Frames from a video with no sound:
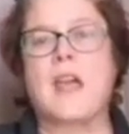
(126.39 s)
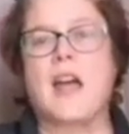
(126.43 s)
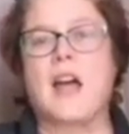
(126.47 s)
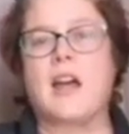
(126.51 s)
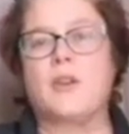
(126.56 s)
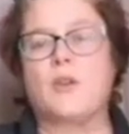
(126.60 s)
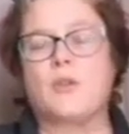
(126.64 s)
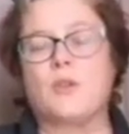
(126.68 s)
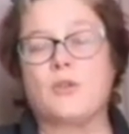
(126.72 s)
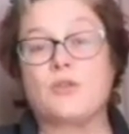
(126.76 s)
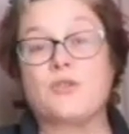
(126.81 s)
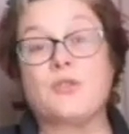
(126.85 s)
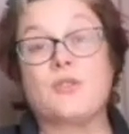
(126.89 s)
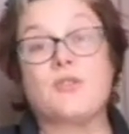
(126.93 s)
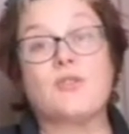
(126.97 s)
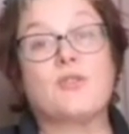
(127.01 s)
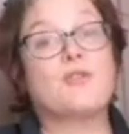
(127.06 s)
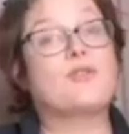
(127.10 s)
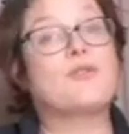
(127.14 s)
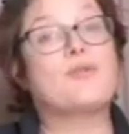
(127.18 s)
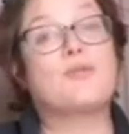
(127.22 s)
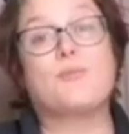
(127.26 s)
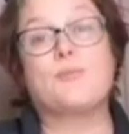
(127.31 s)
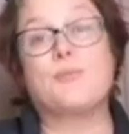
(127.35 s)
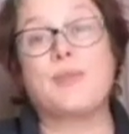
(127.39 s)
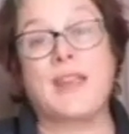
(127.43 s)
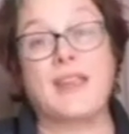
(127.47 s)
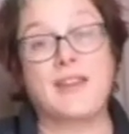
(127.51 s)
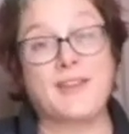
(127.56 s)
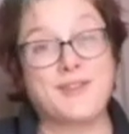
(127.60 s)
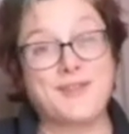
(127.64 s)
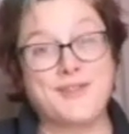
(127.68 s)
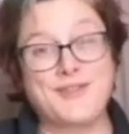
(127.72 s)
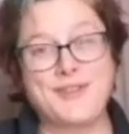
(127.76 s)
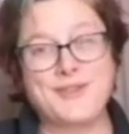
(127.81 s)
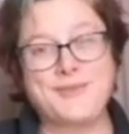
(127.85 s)
And also there's no
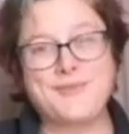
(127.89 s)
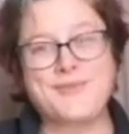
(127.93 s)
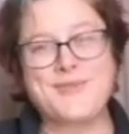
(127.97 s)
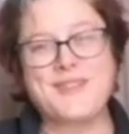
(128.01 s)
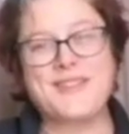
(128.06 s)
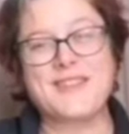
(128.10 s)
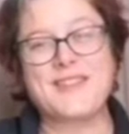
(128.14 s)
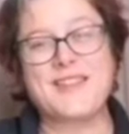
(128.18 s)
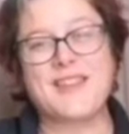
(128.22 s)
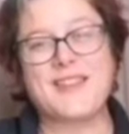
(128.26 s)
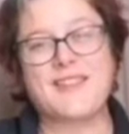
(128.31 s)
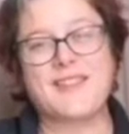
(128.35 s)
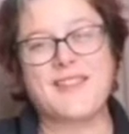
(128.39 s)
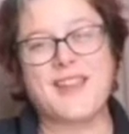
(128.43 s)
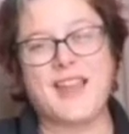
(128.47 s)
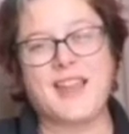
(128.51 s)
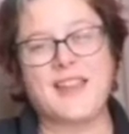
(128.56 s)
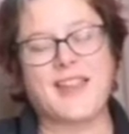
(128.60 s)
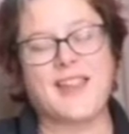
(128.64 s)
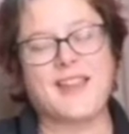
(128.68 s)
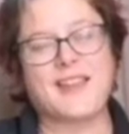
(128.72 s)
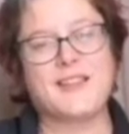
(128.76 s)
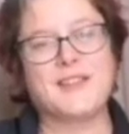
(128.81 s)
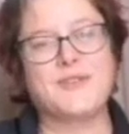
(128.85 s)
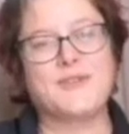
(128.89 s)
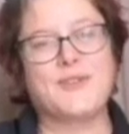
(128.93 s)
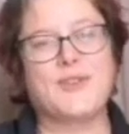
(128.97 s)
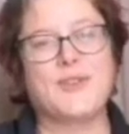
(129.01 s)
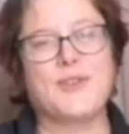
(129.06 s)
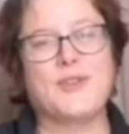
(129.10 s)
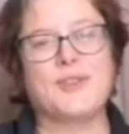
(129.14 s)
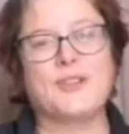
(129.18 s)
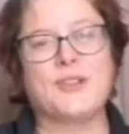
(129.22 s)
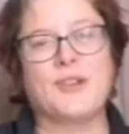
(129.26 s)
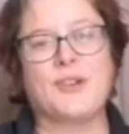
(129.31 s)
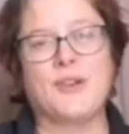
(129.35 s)
perfumes in that kind of
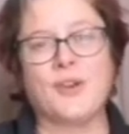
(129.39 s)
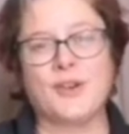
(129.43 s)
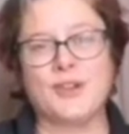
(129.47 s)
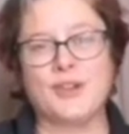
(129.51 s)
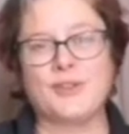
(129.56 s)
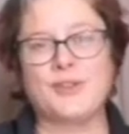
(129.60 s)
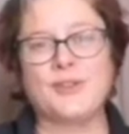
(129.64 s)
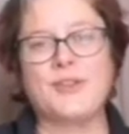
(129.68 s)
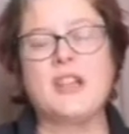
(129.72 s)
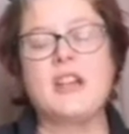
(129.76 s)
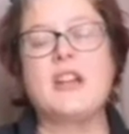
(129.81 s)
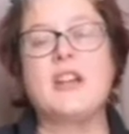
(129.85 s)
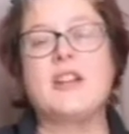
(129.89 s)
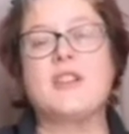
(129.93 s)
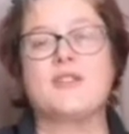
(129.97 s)
oil,